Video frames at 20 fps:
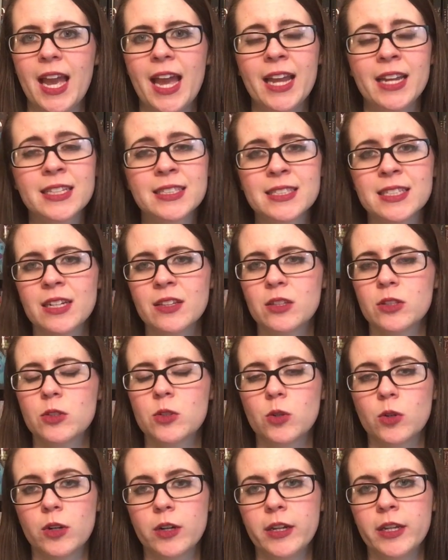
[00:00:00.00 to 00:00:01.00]
And it's not the
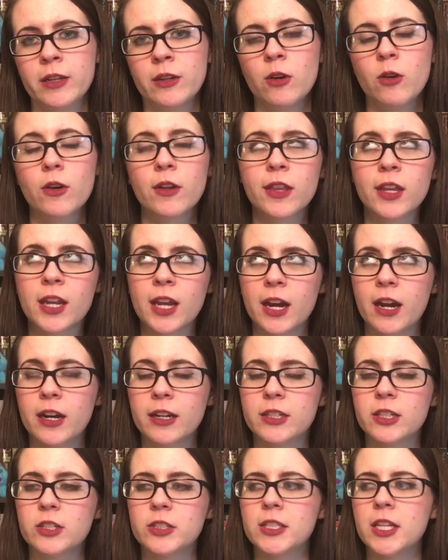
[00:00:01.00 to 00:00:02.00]
story or the
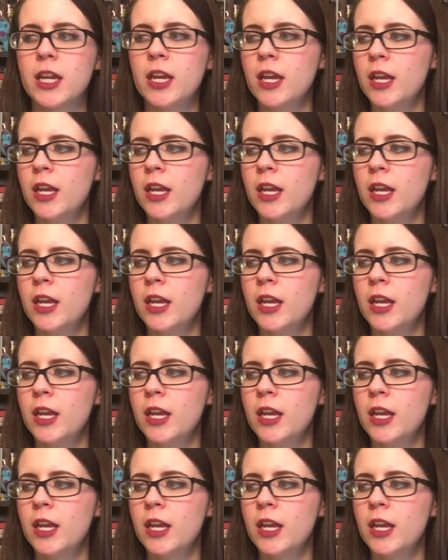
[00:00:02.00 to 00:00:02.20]
characters.